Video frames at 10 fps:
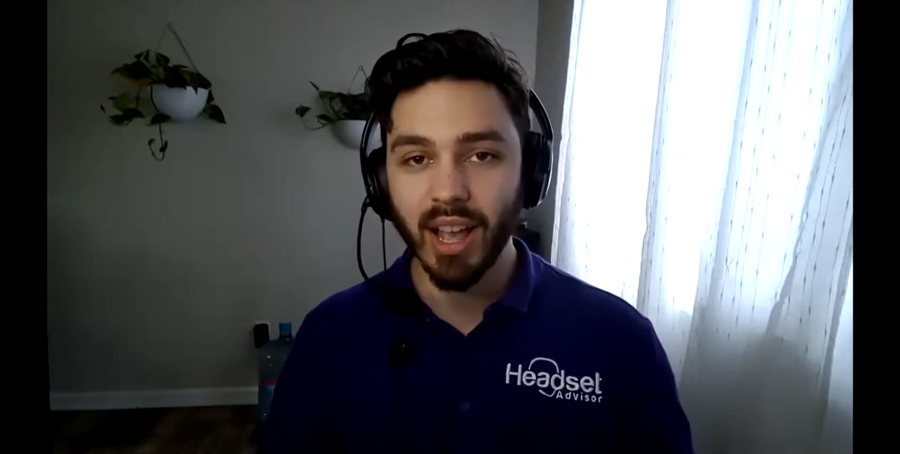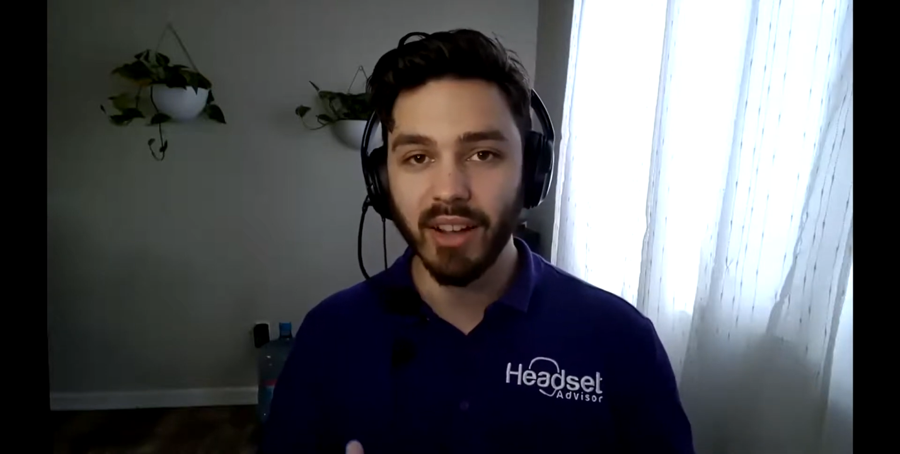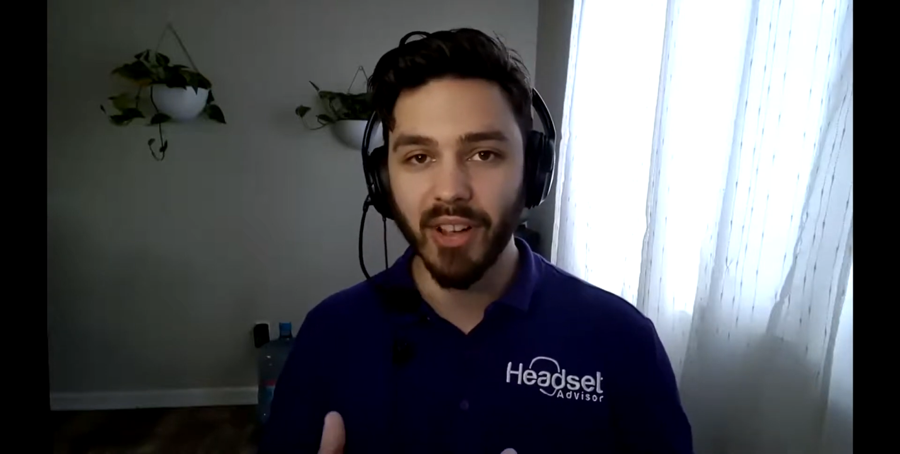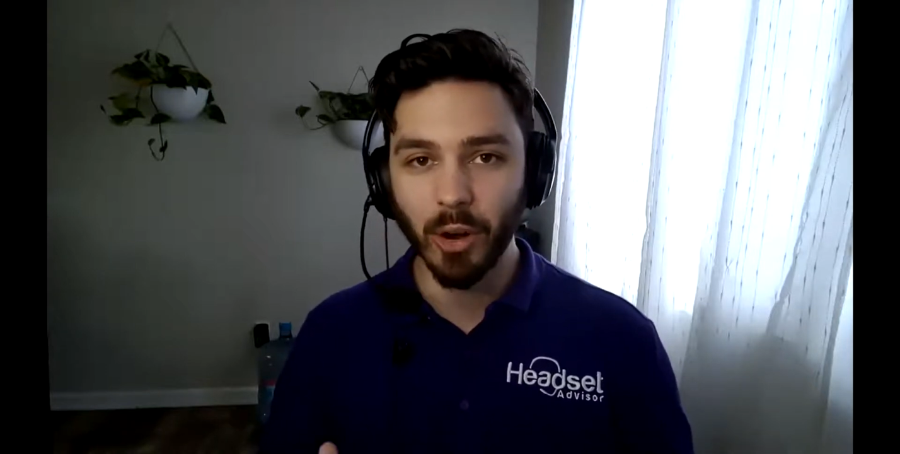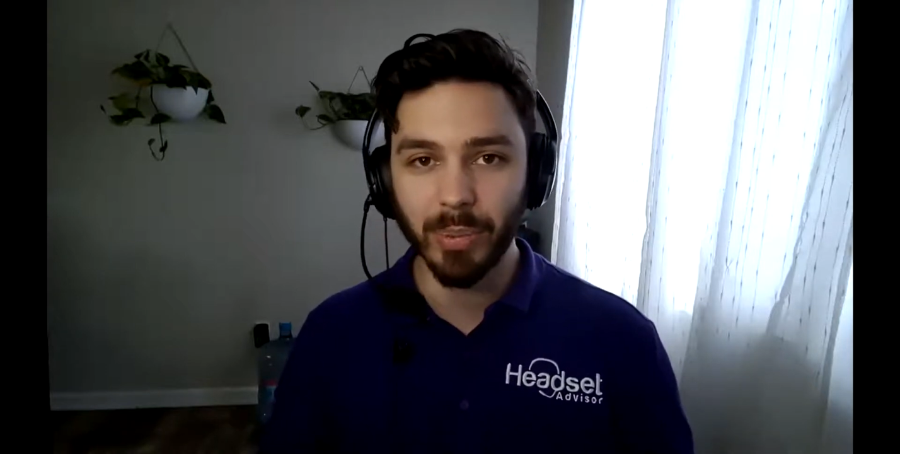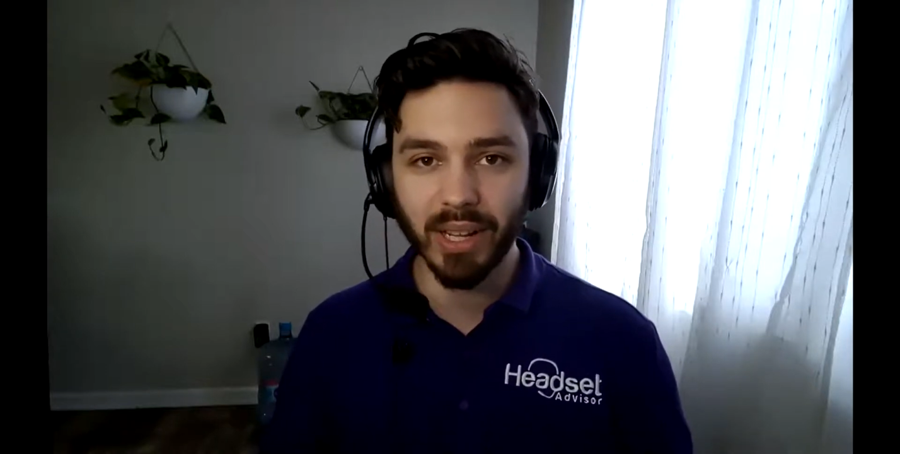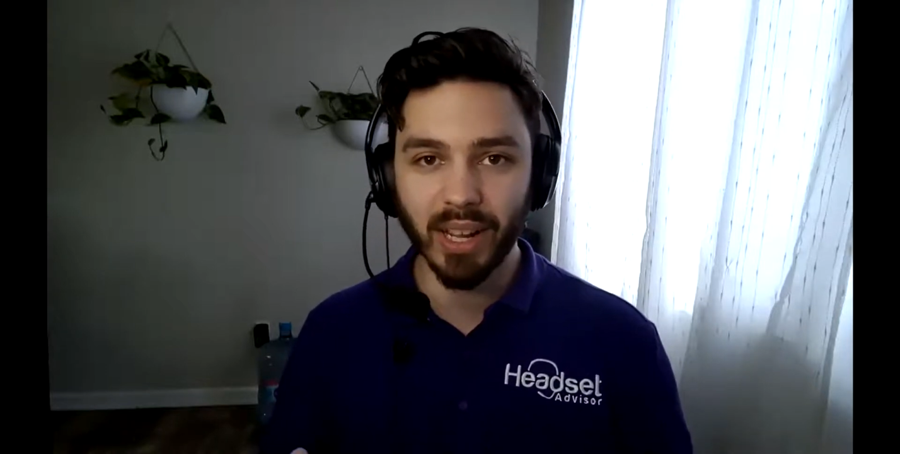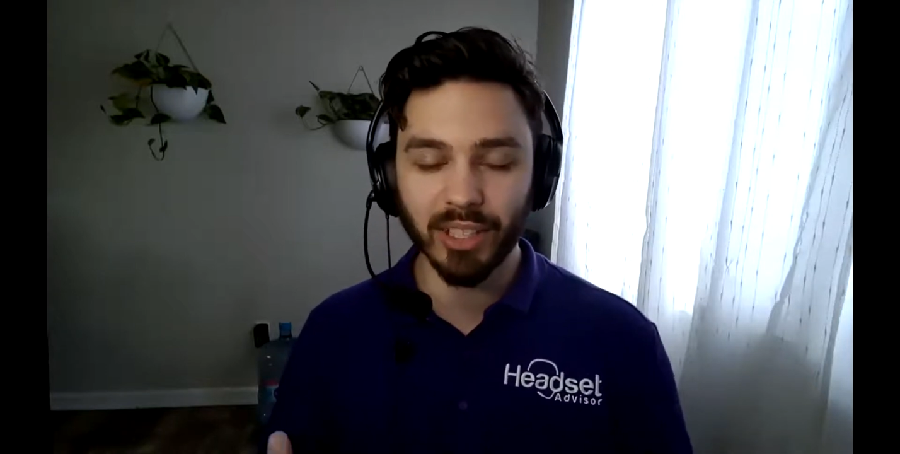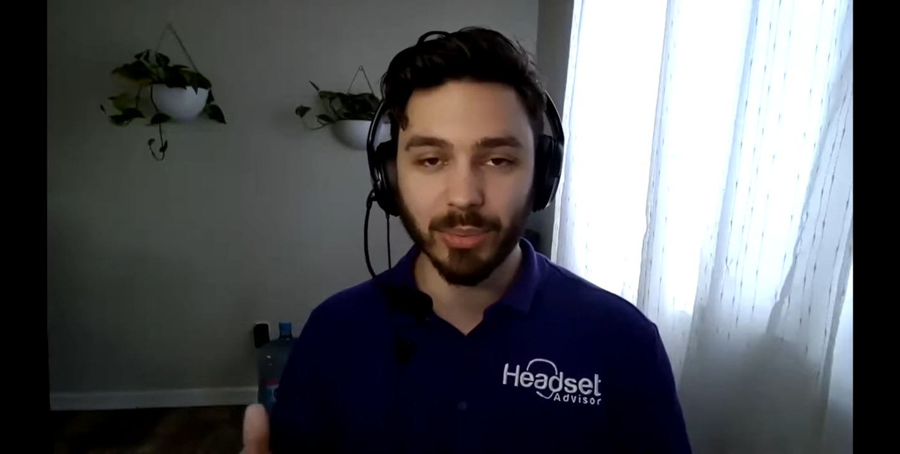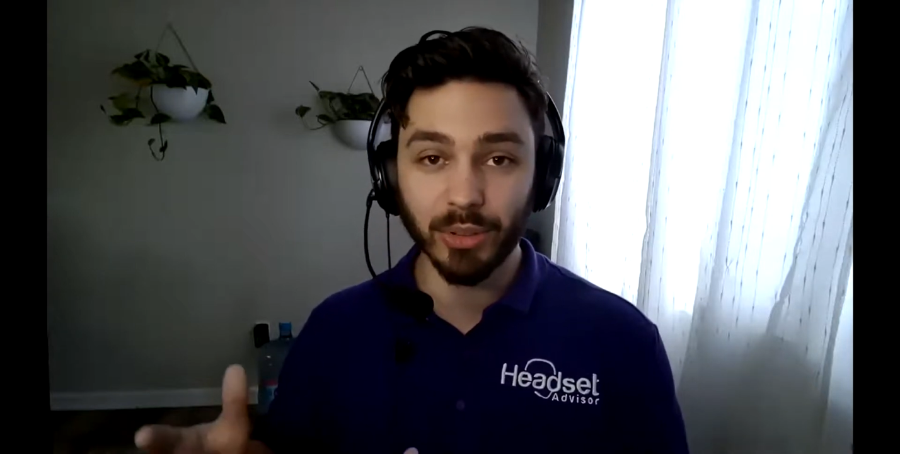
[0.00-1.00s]
of helping
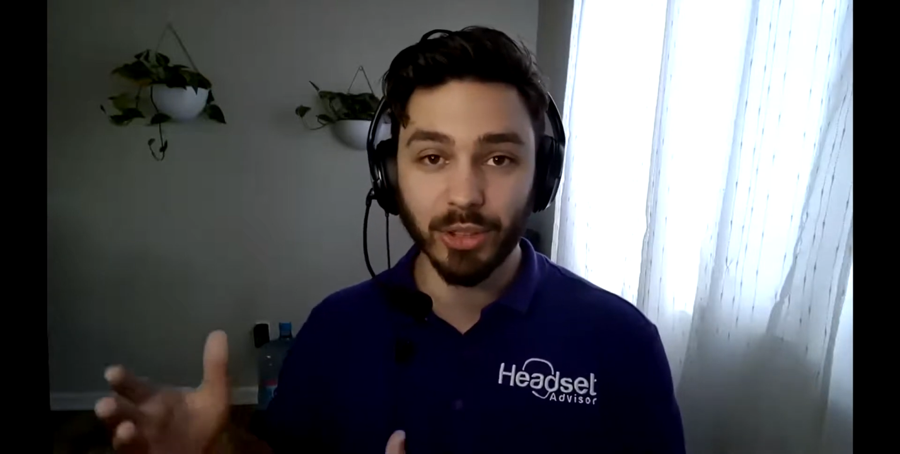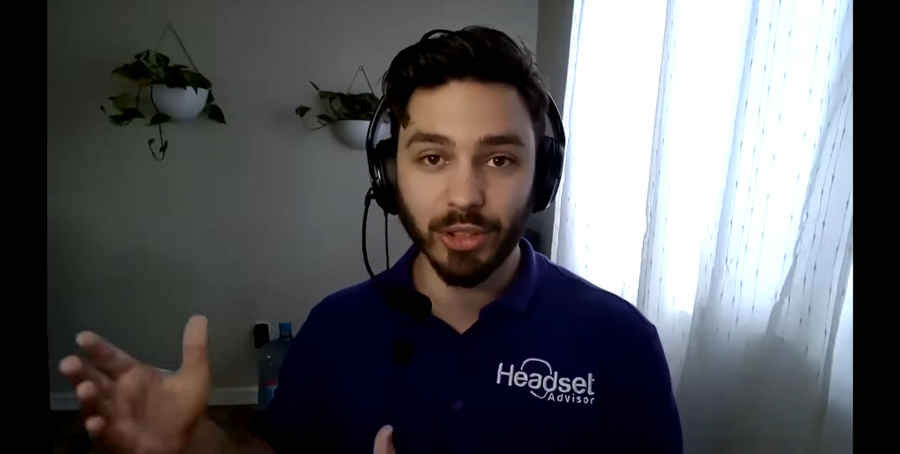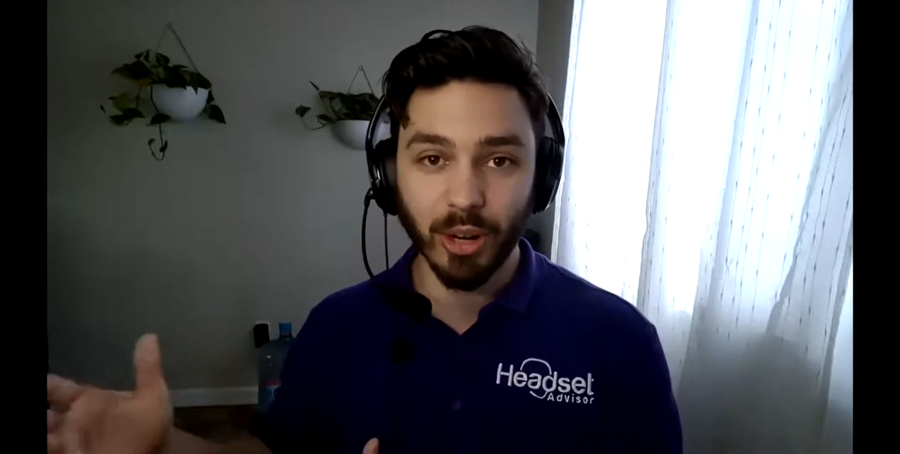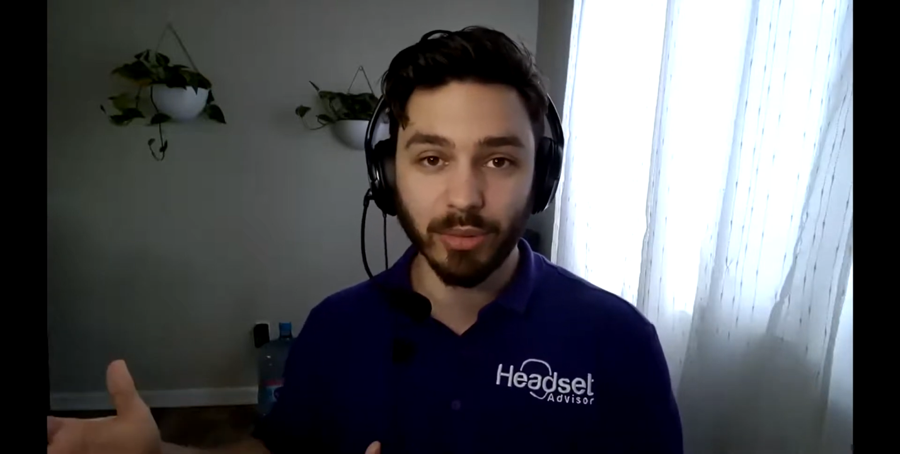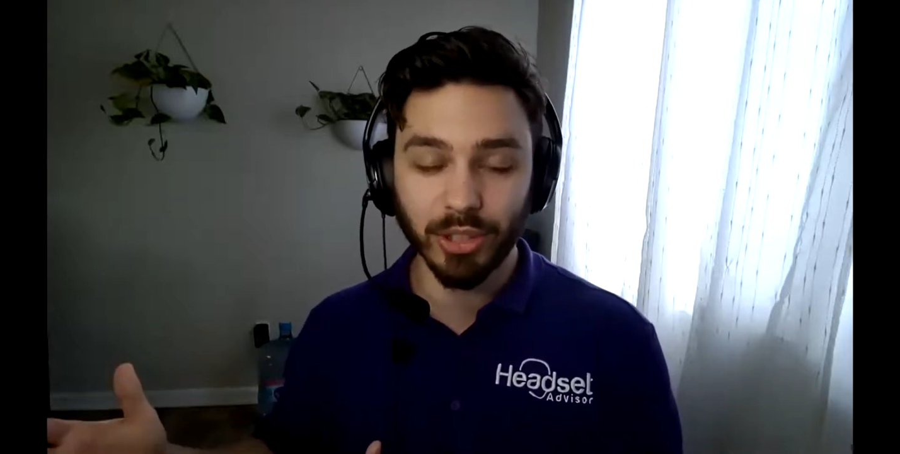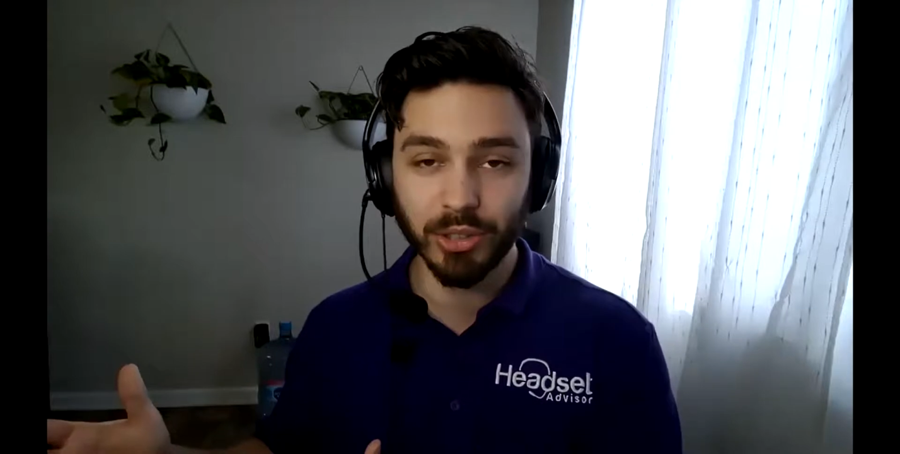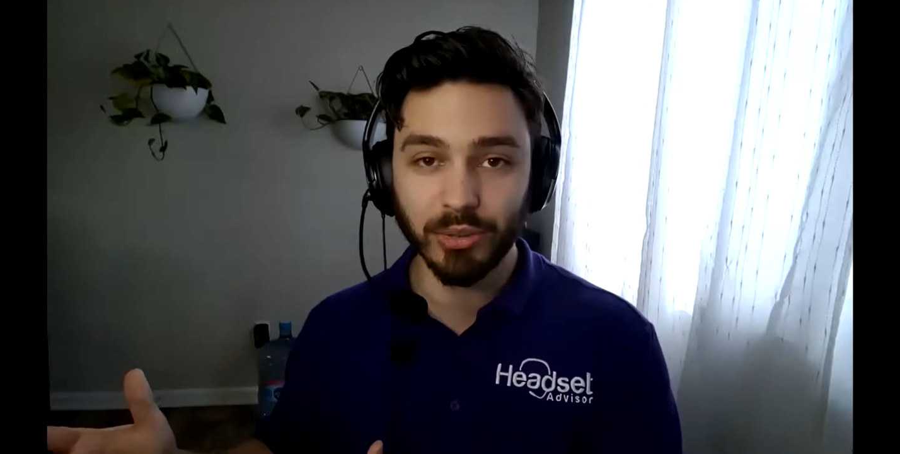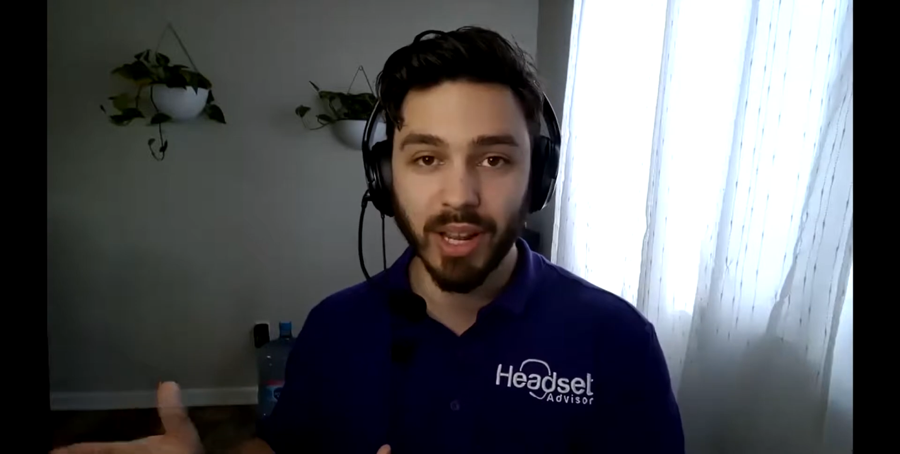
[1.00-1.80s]
customers troubleshoot